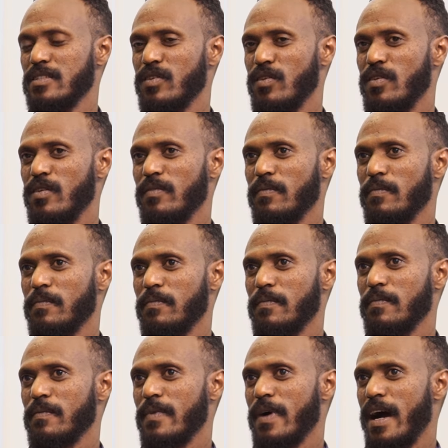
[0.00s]
so
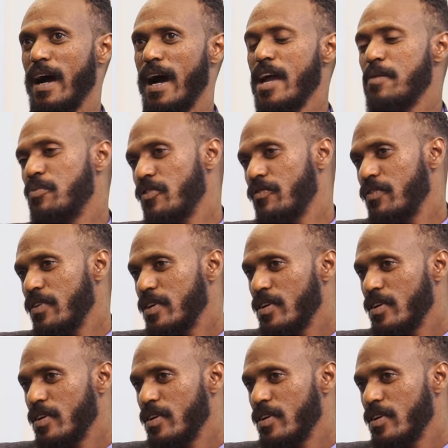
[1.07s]
I prefer